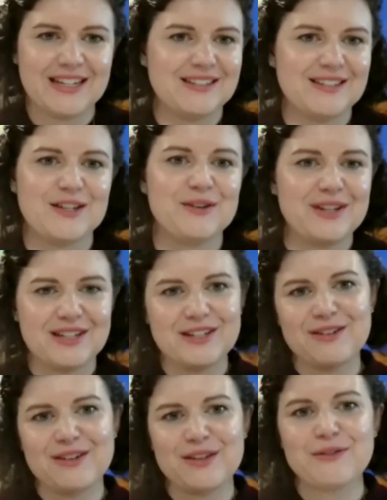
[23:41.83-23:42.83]
just
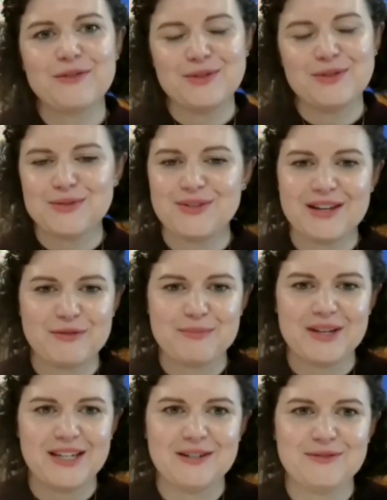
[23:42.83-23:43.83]
going through and doing that
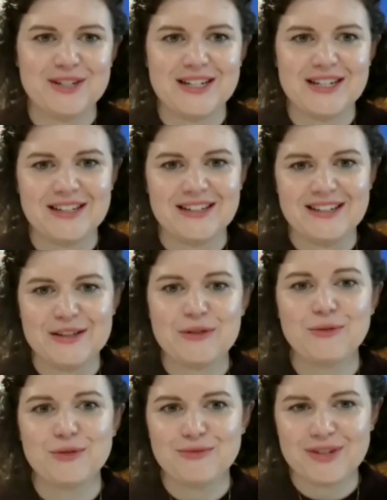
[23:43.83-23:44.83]
repeated reading
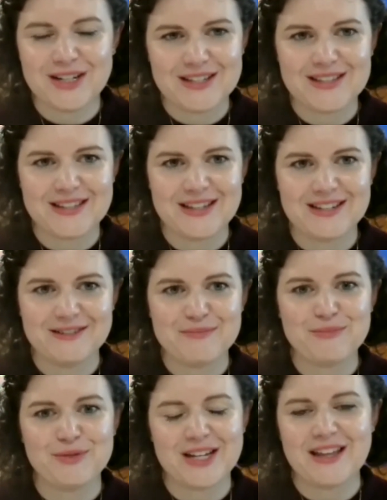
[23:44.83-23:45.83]
through readers' theatre
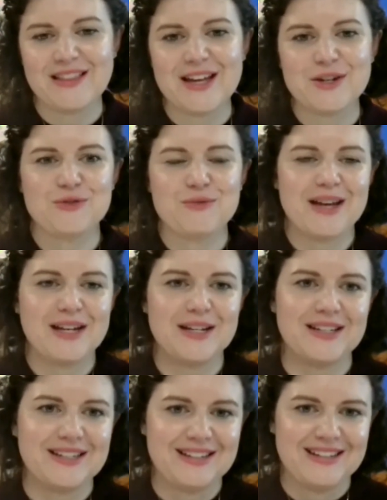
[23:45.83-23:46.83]
and bringing that
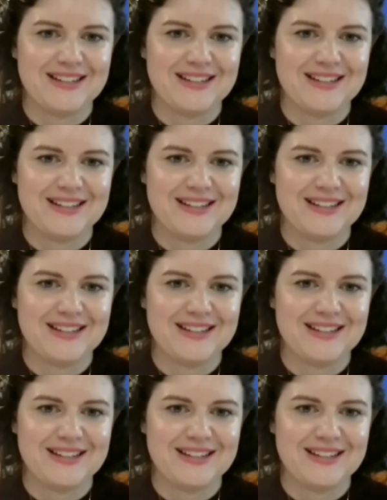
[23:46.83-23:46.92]
dramatic